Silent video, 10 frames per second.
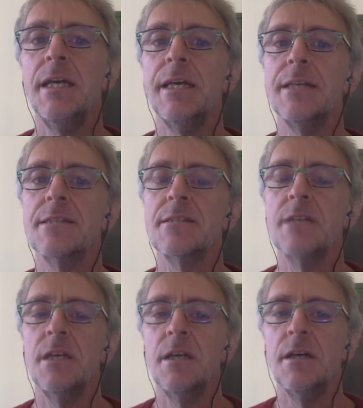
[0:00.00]
it's
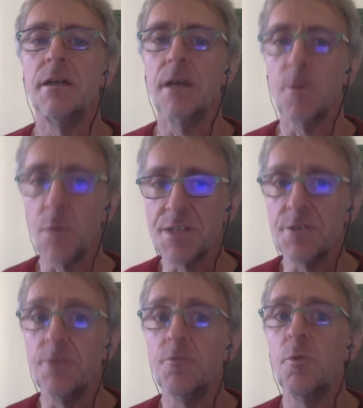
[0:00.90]
a
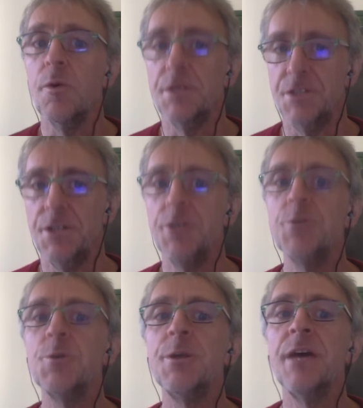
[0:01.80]
question of quality. You
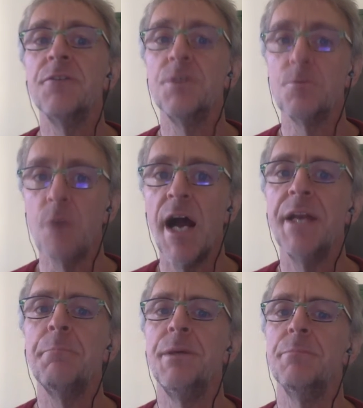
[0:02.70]
should have the
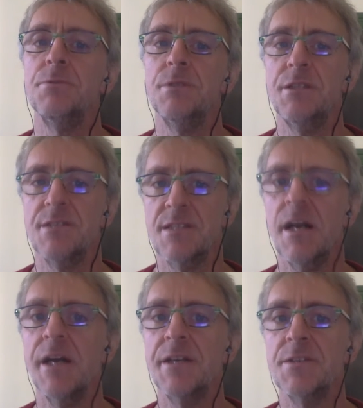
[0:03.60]
right people
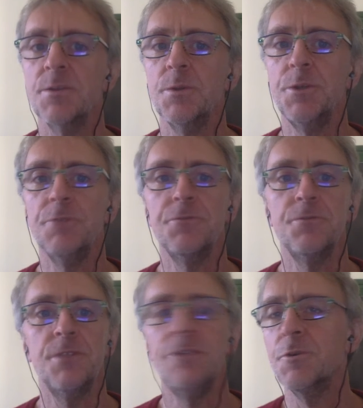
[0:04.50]
inside. So if
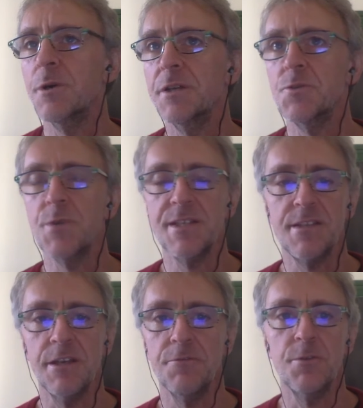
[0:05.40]
you're
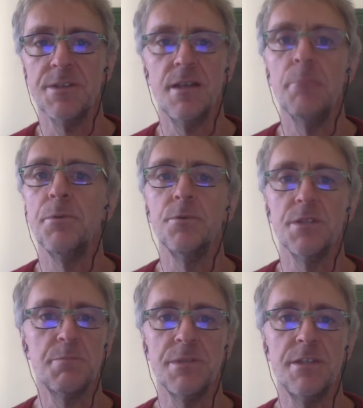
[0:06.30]
addressing, for example, a
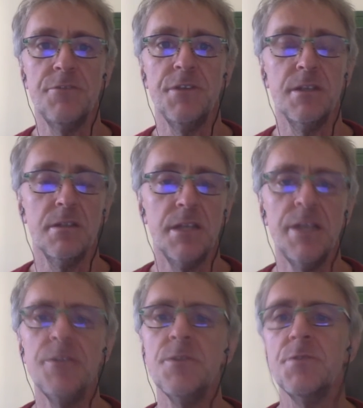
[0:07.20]
specific
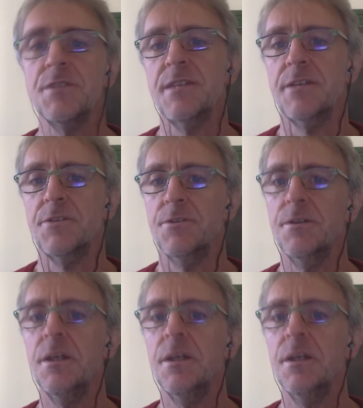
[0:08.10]
industry sector,